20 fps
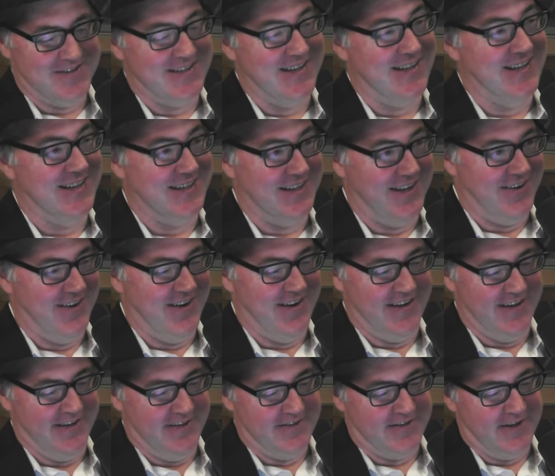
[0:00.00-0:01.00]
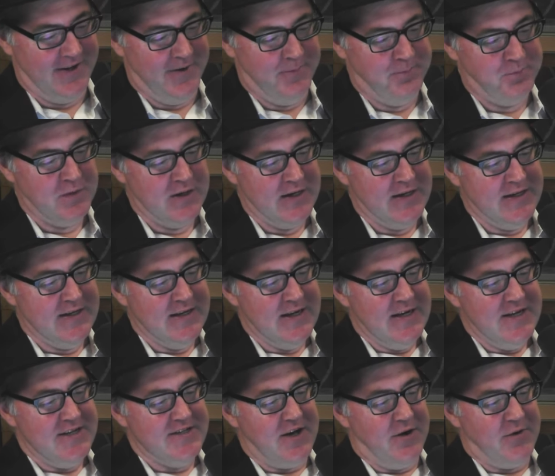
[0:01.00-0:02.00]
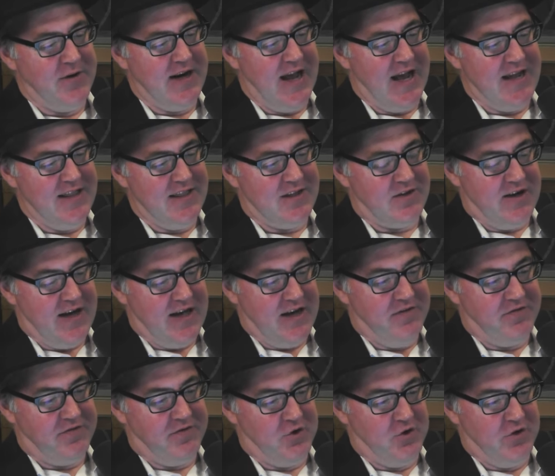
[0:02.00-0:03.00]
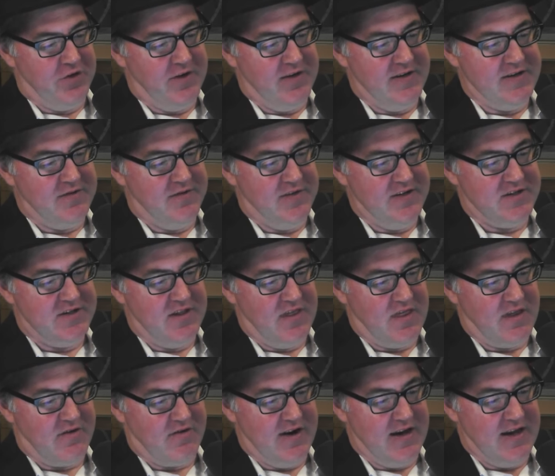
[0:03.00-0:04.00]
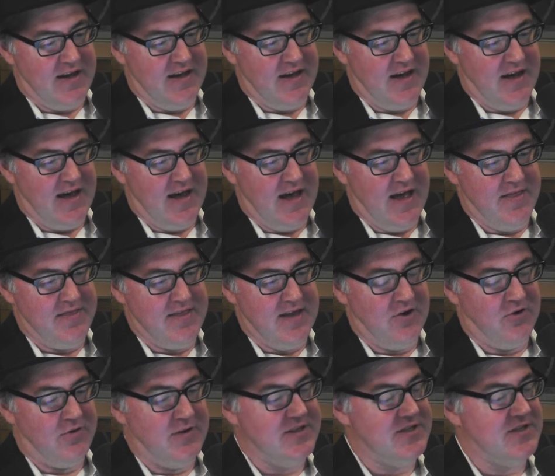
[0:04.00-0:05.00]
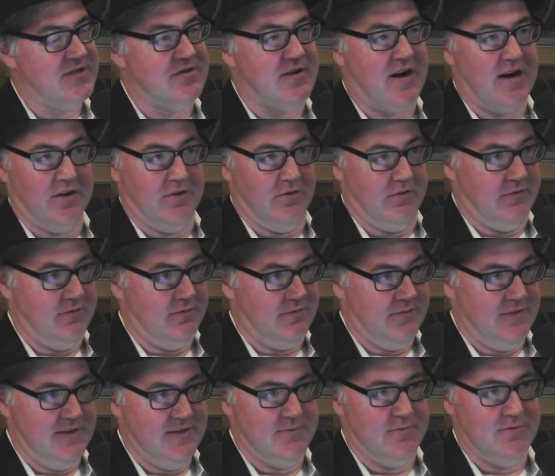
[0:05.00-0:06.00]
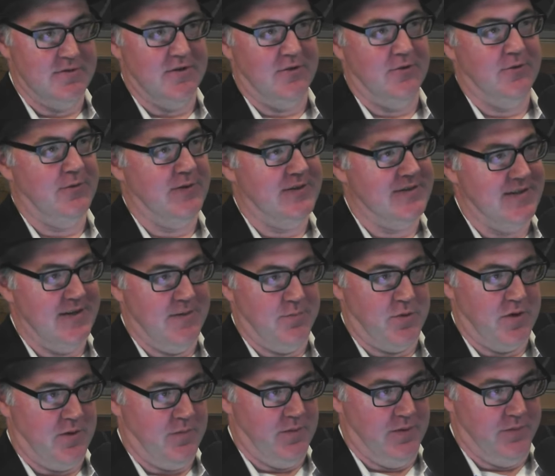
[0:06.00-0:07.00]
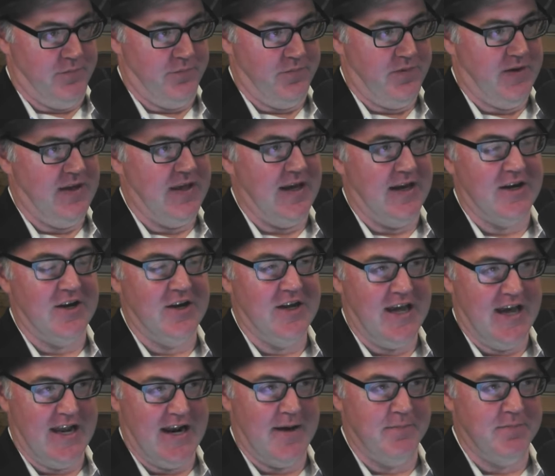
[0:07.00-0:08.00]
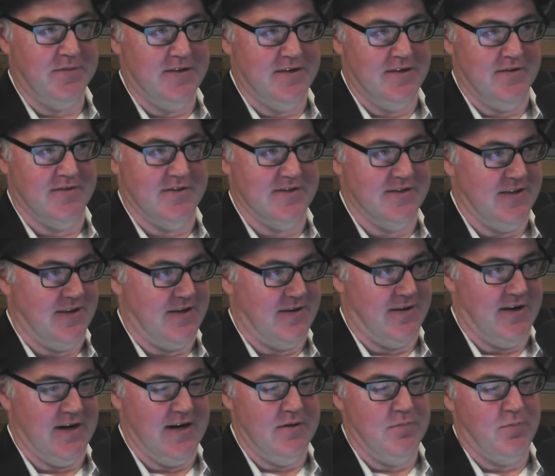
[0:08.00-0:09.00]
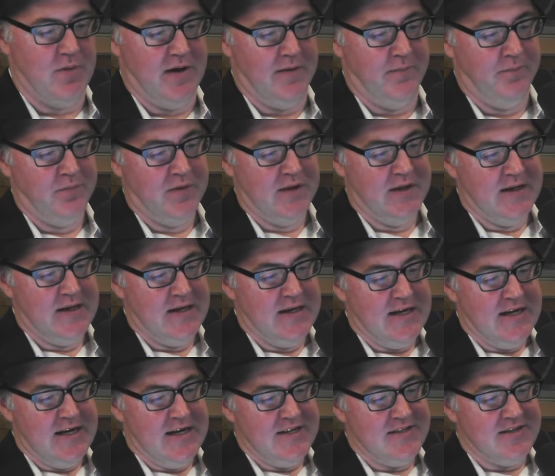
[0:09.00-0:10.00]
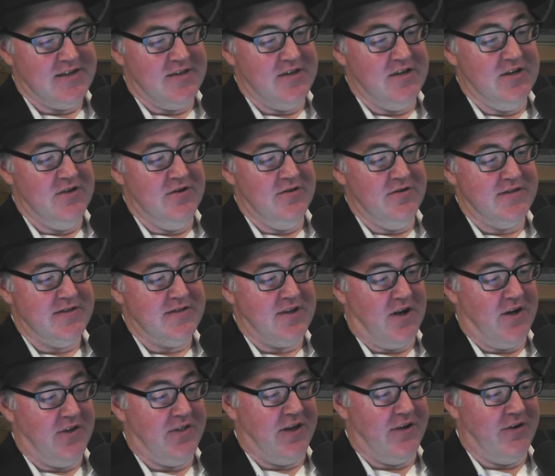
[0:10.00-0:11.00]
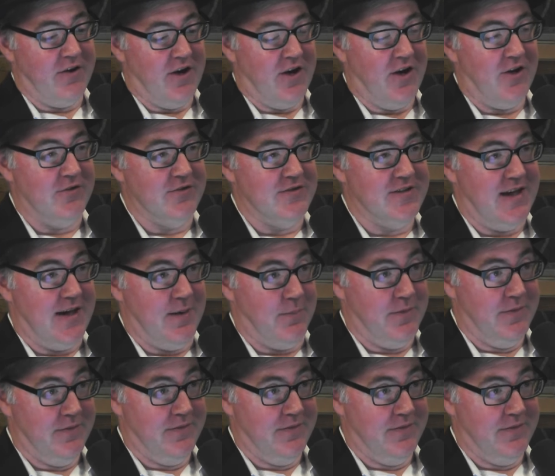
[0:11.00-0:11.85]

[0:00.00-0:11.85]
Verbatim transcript: they agreed. So in 83-84, they're in Division 3, and they'd always struggled. This was always their problem. They could get up to Division 3, but so the new style though holds up.